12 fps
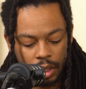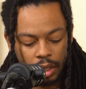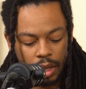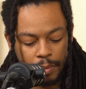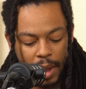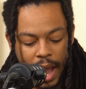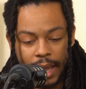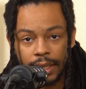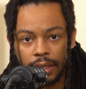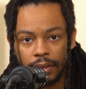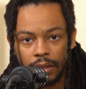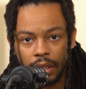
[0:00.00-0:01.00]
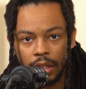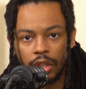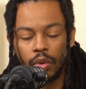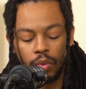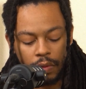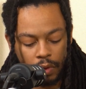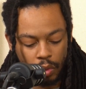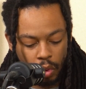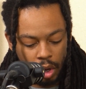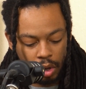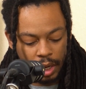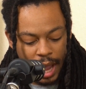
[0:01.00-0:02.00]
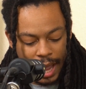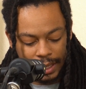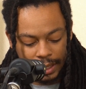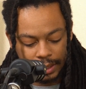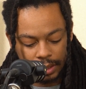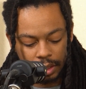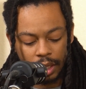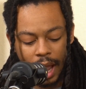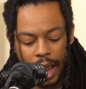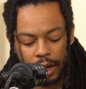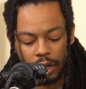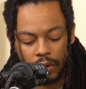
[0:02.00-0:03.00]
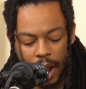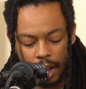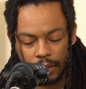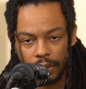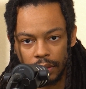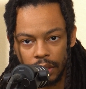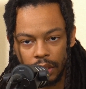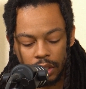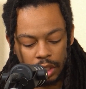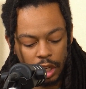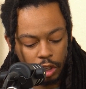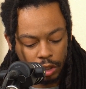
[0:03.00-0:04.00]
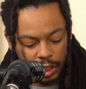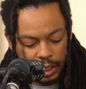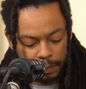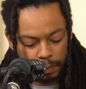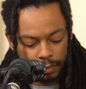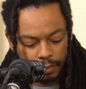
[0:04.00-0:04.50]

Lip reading: Combined, the river will guide us to higher ground. Singularly,